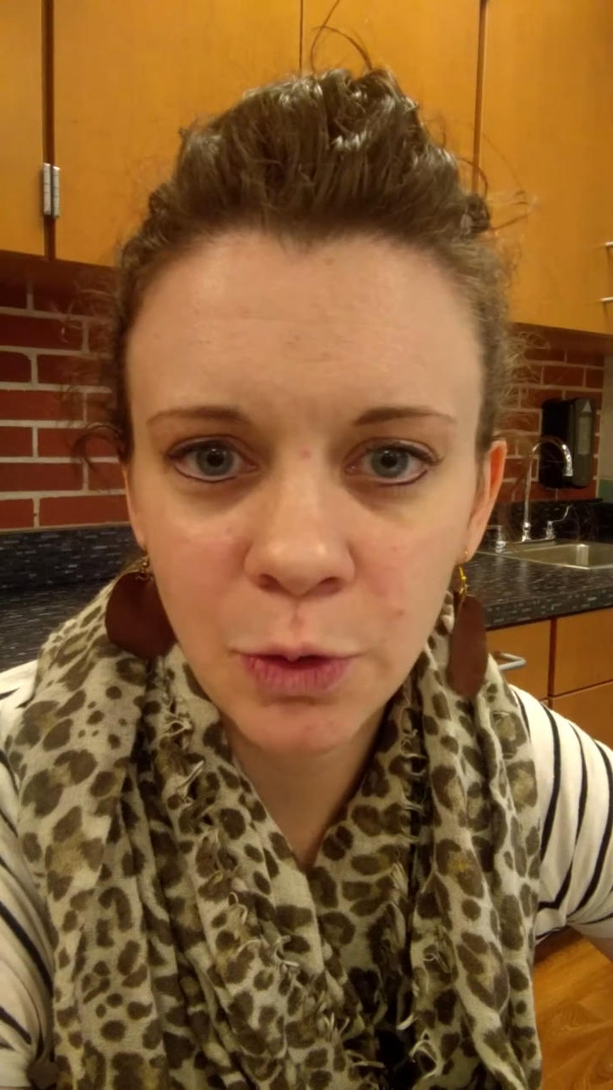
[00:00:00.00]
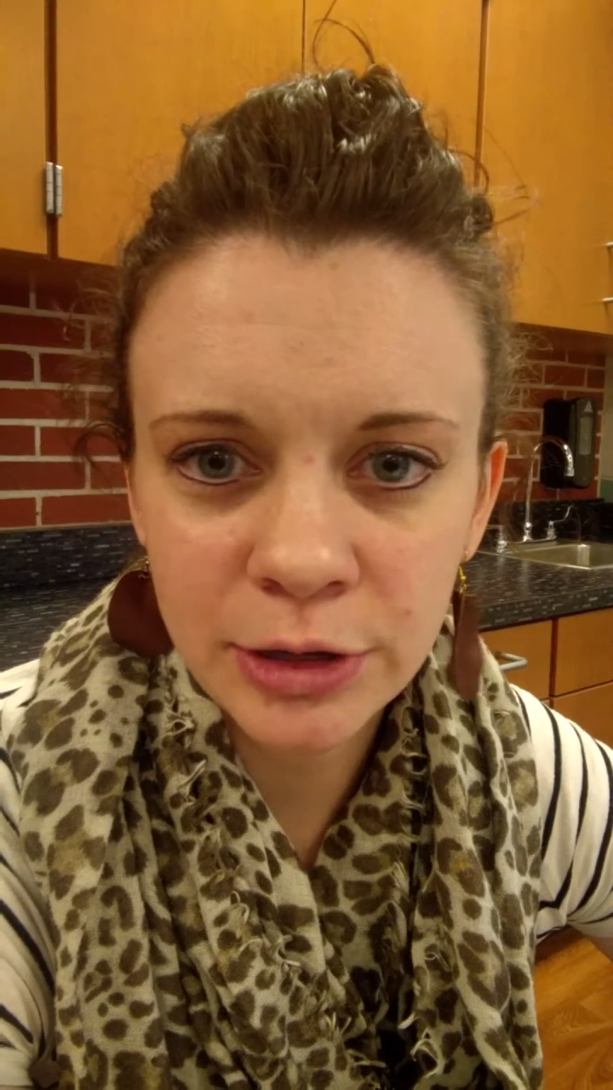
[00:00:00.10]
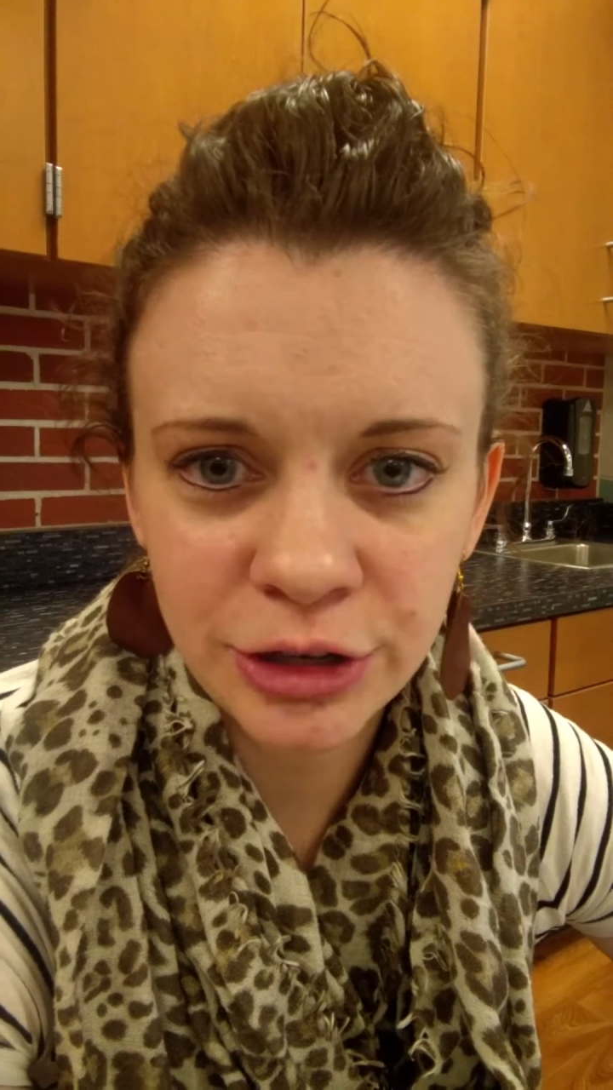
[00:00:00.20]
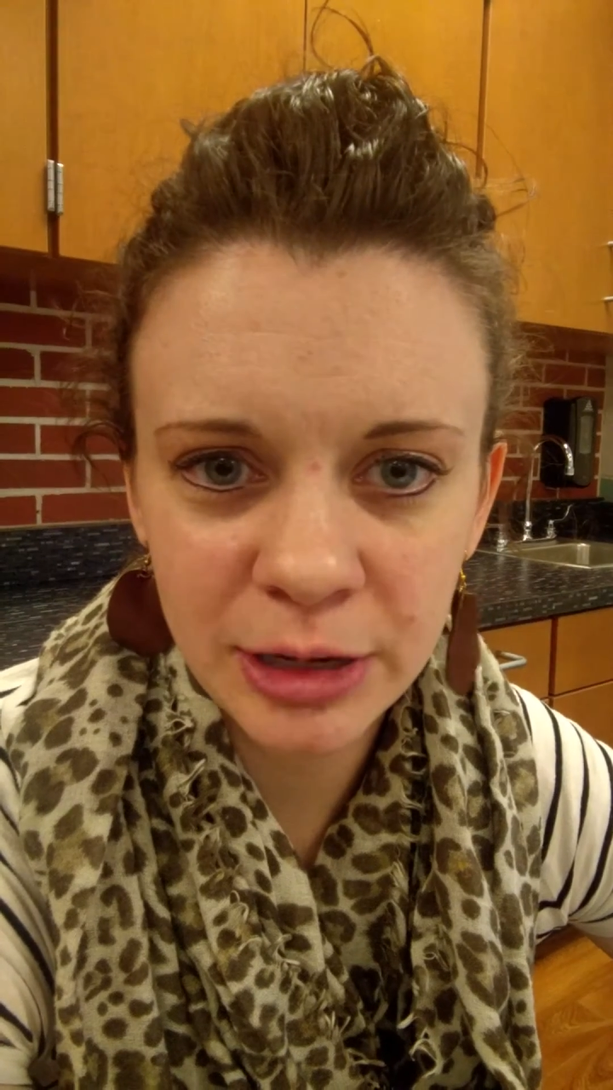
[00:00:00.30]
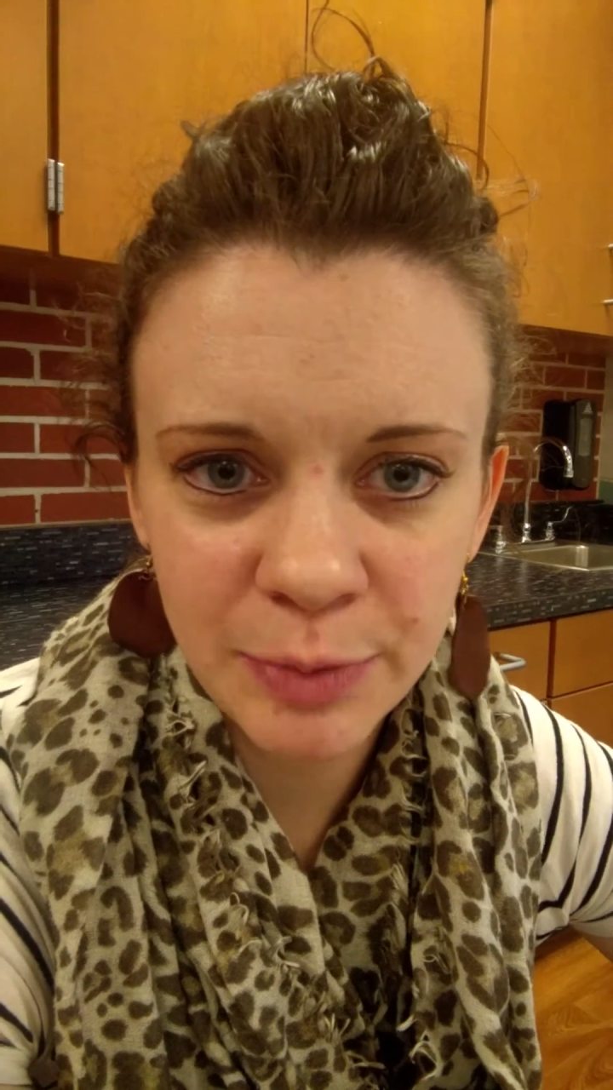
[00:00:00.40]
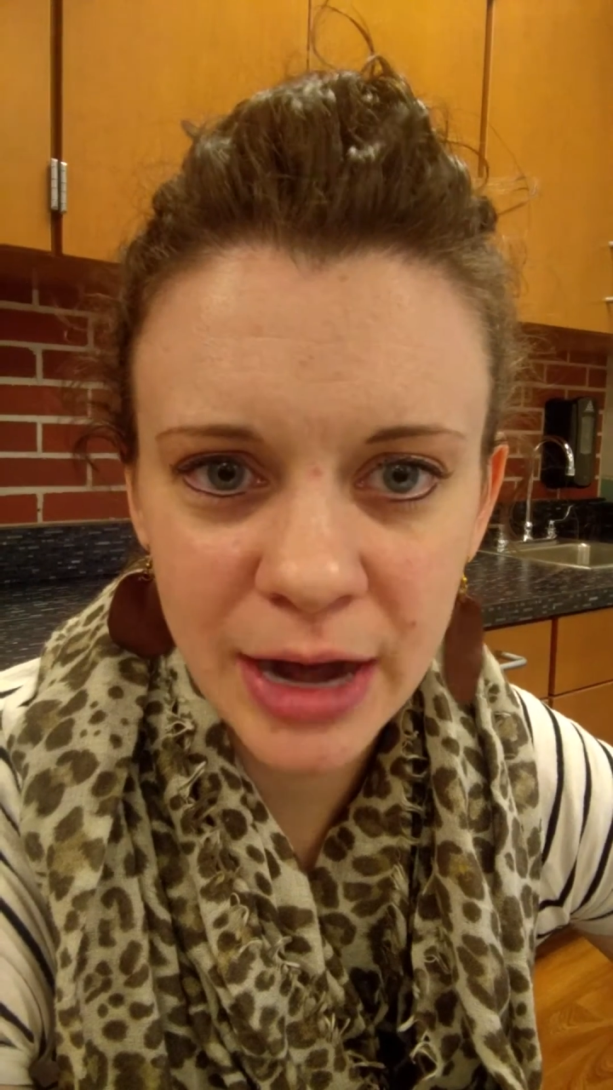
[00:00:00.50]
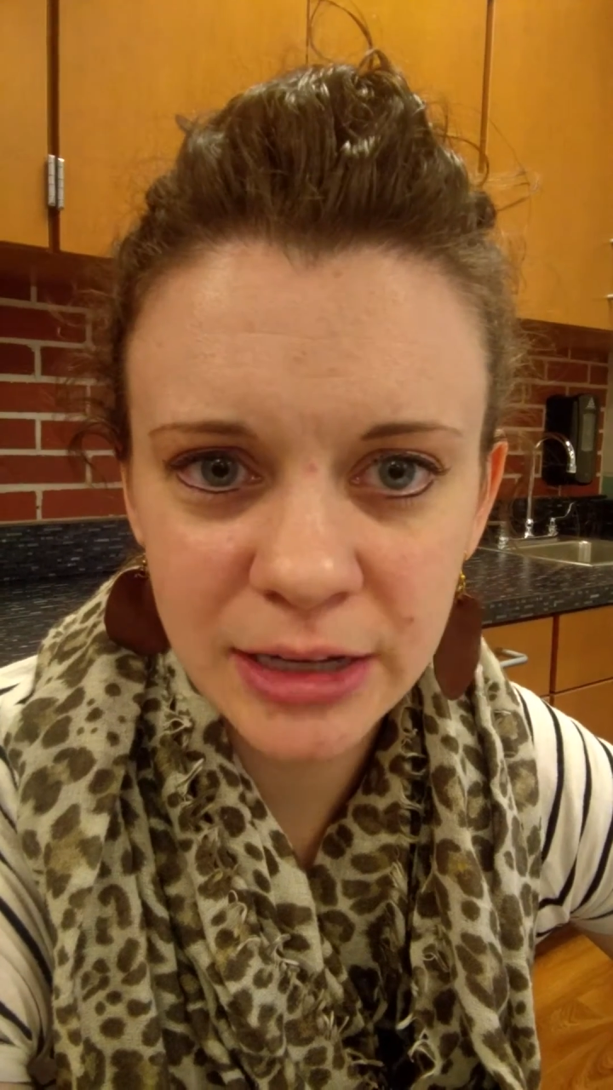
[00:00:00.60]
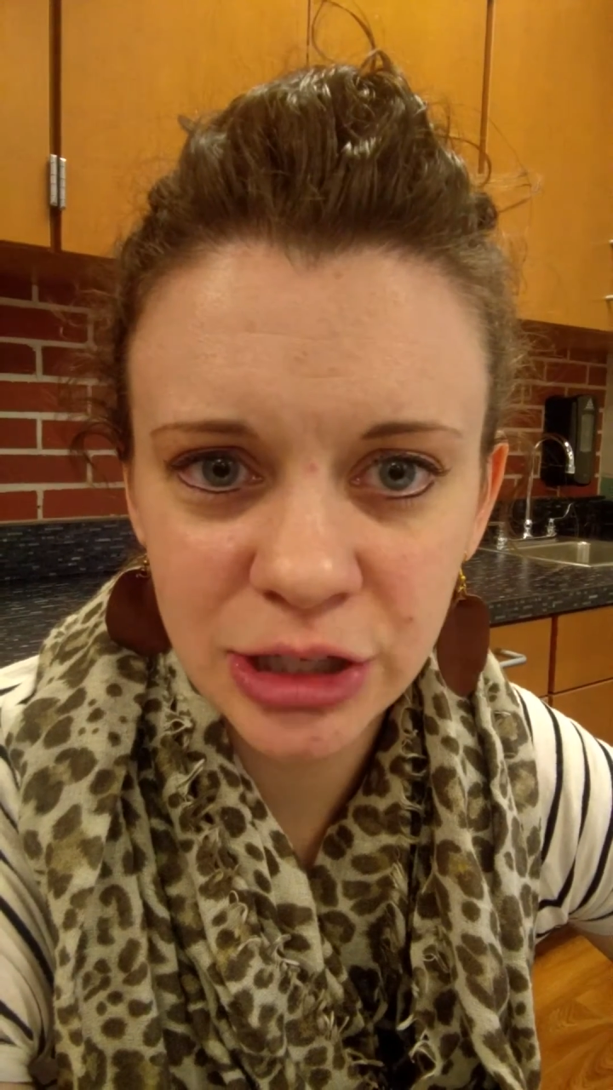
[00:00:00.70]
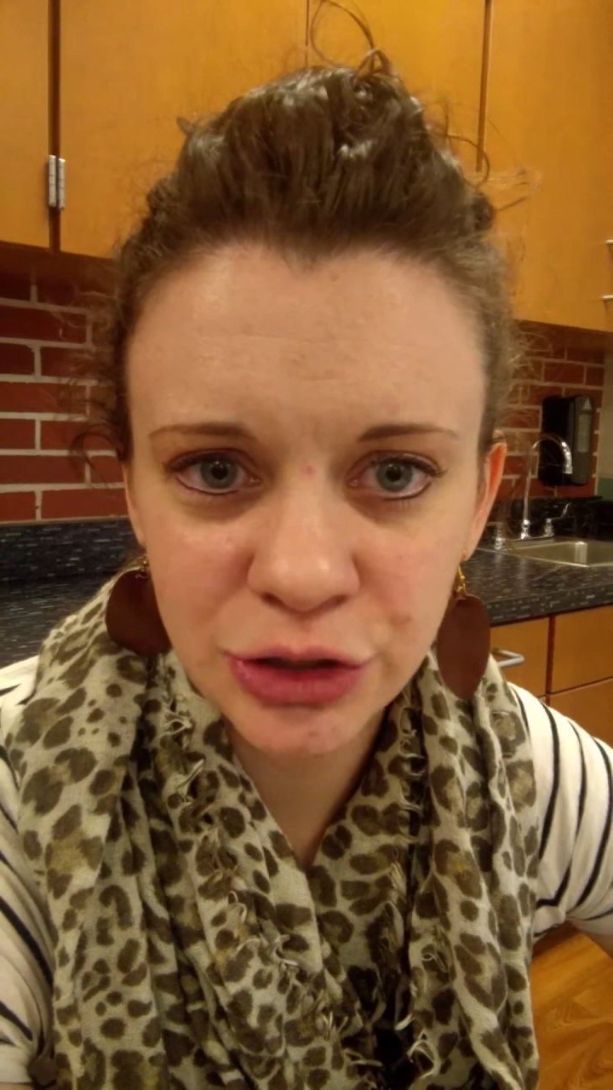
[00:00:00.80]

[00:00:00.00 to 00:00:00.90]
or drink breaks